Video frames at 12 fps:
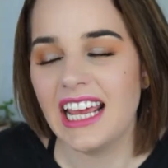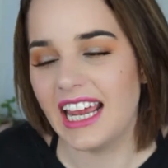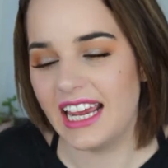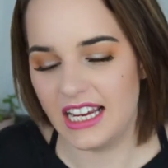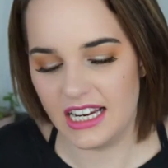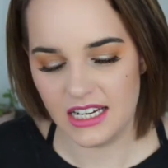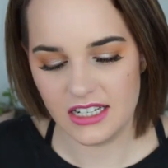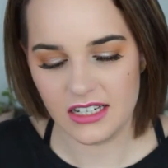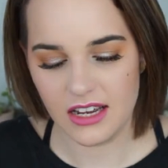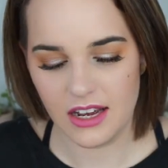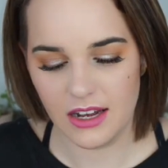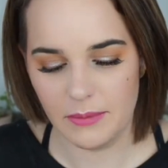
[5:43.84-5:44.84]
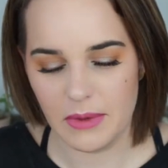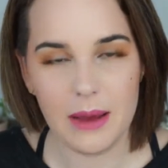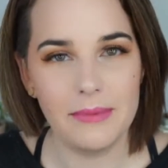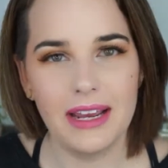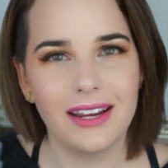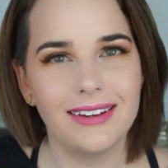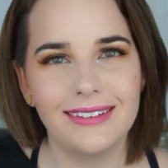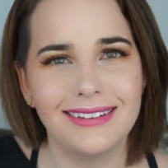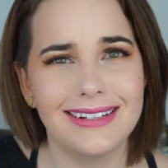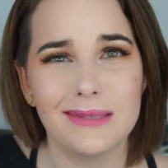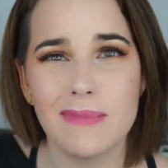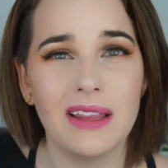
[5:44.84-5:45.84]
and um, I'm not
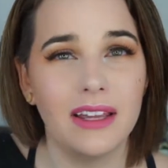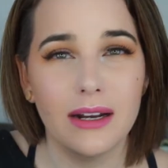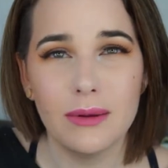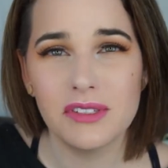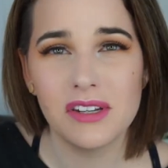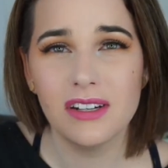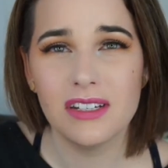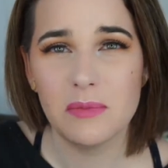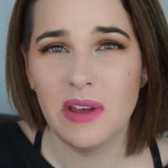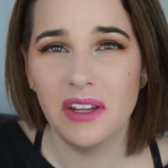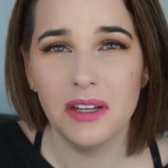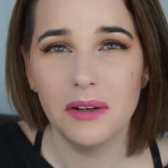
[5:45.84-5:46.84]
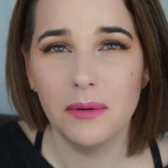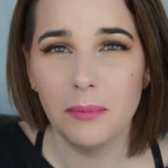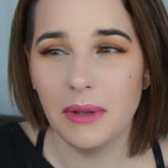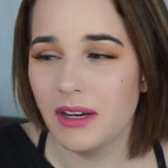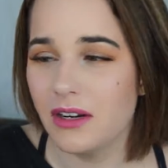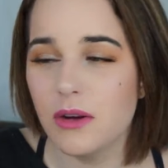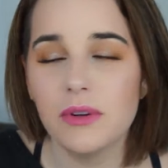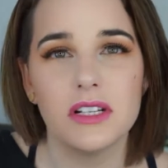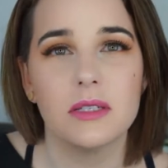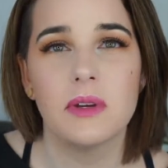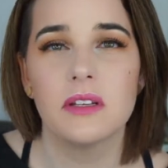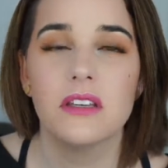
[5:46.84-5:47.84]
gonna smell it. I was gonna smell it, but I know what
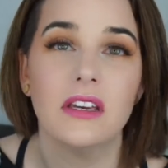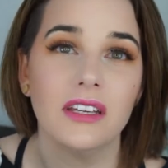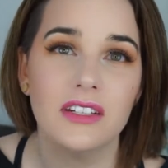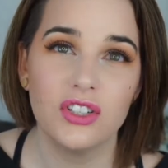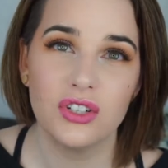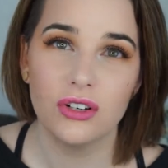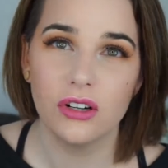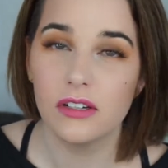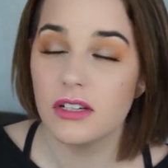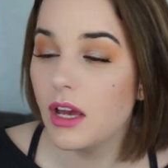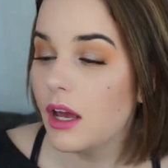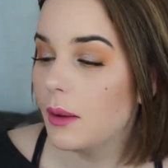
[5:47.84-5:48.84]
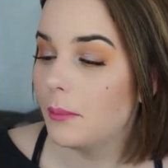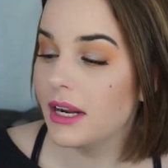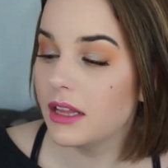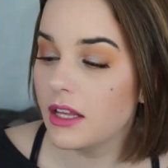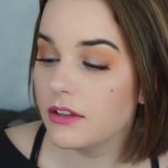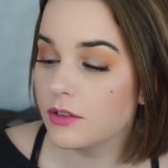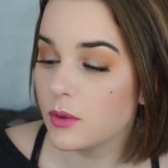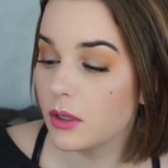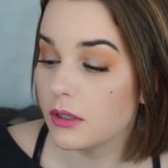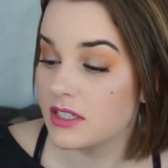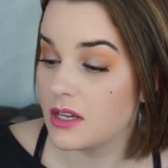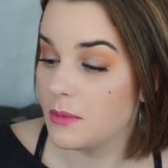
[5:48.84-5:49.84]
it smells like. It's turned. But I love
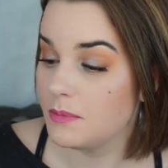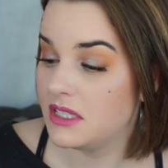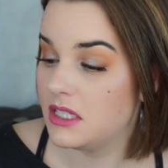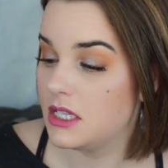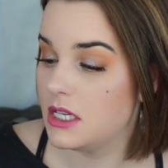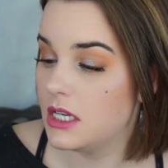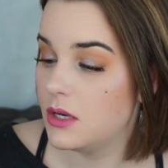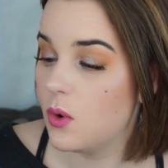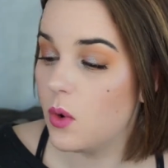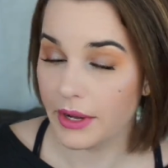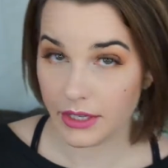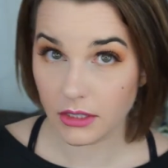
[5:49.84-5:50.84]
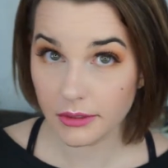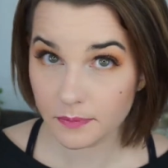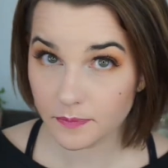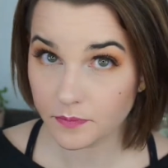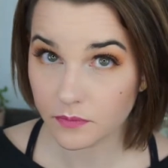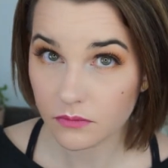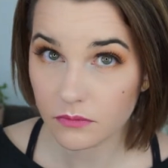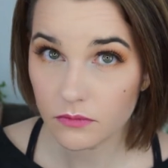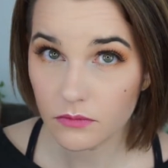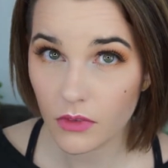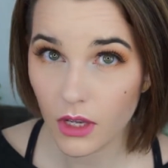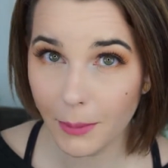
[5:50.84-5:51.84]
rosehip seed oil
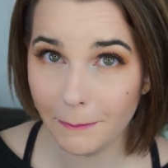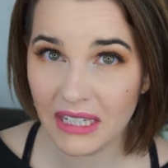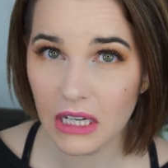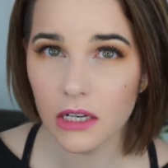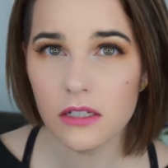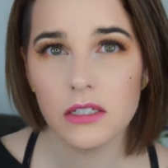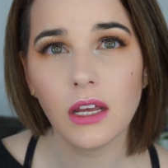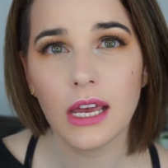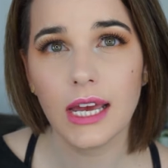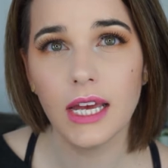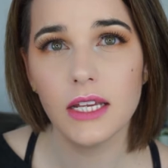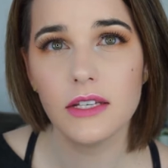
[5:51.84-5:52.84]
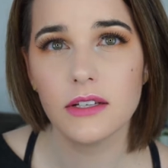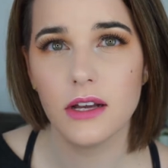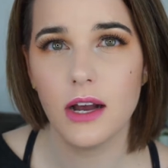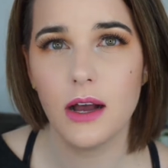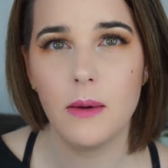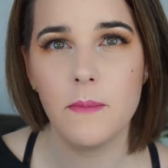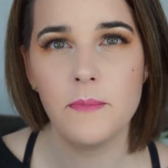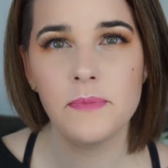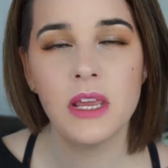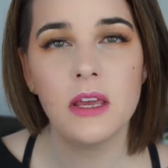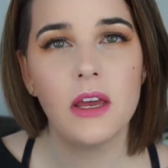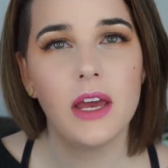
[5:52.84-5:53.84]
because it has um,
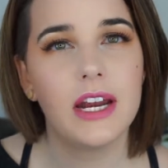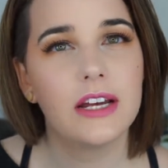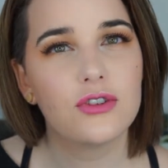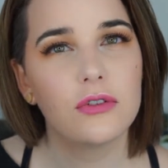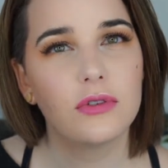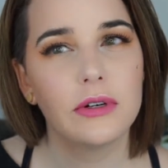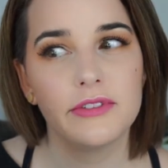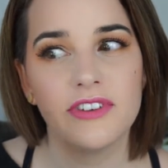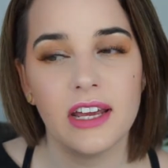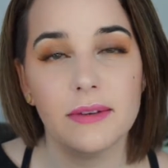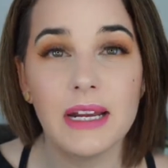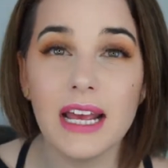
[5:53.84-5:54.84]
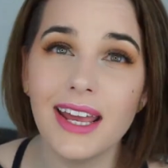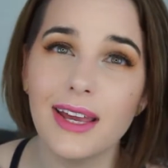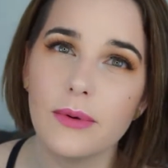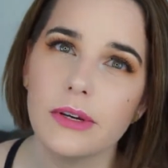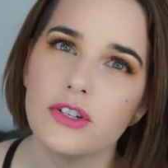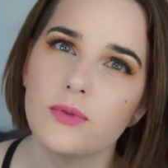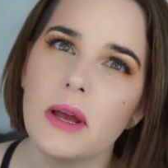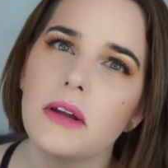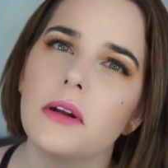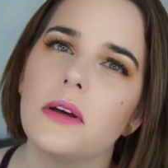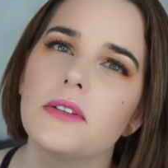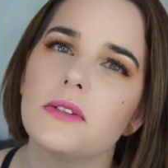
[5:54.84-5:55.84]
a natural form of vitamin A, which is
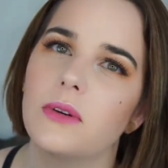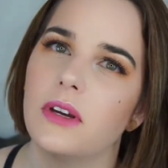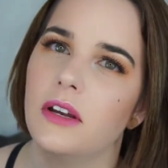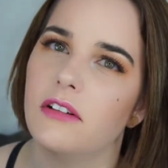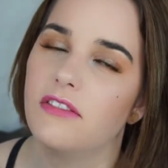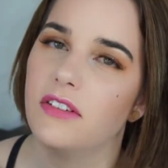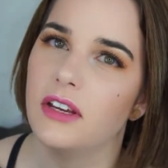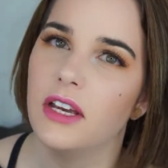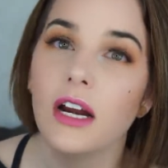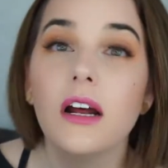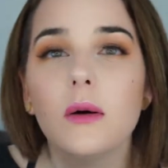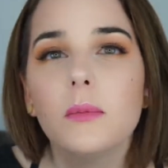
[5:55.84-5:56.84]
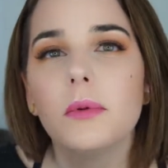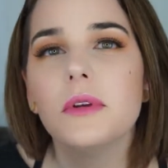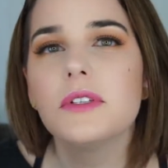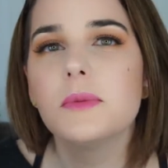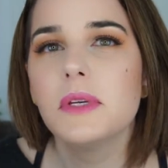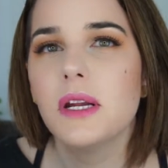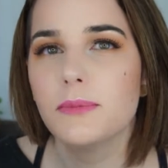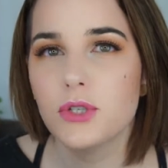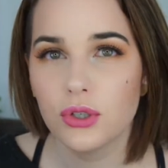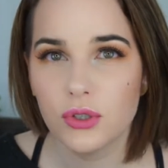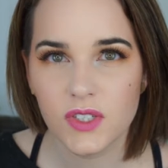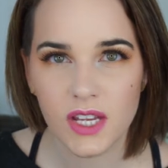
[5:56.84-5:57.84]
retinol, so it kind of can help speed up
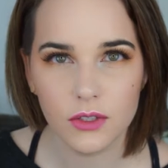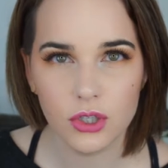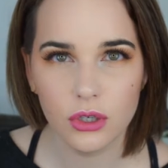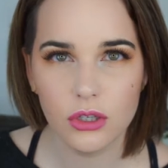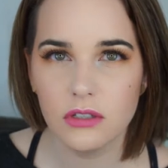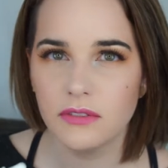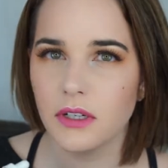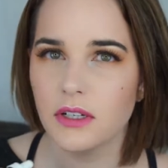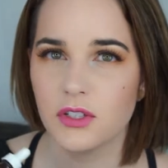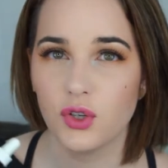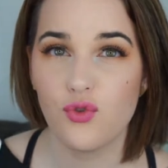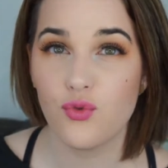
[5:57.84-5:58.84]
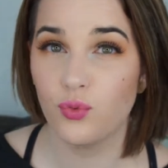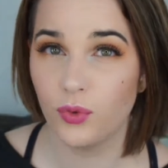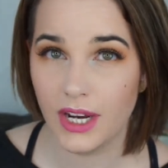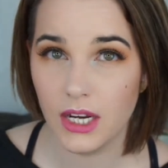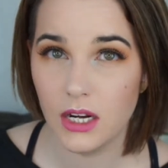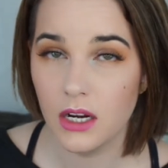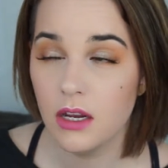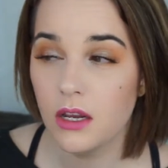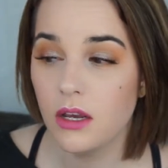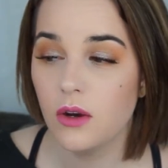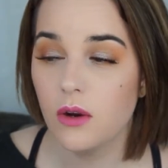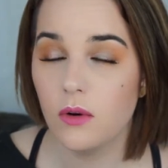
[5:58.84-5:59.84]
cell turnover. It's a great
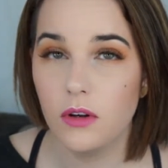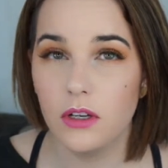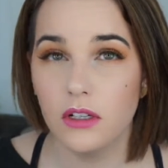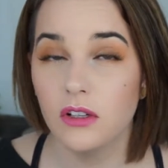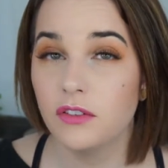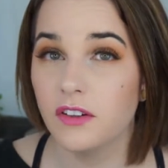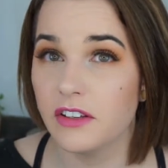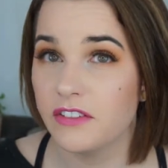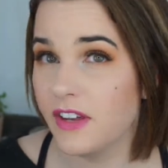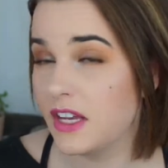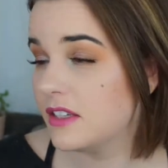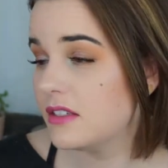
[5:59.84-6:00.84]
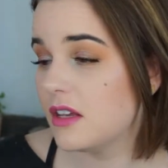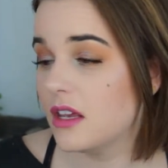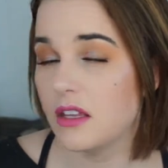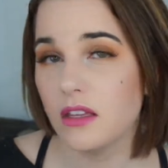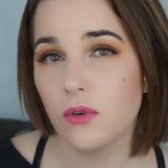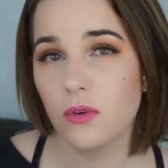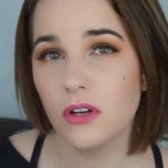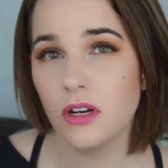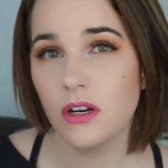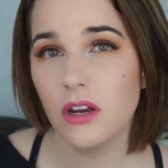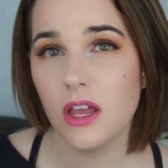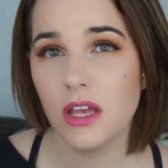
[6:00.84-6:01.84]
oil for the face, and The
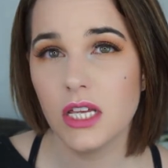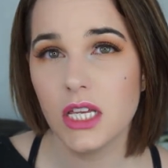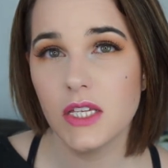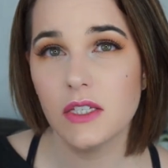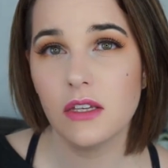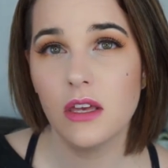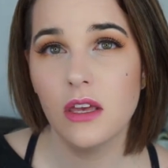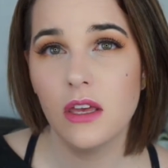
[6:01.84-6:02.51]
Ordinary is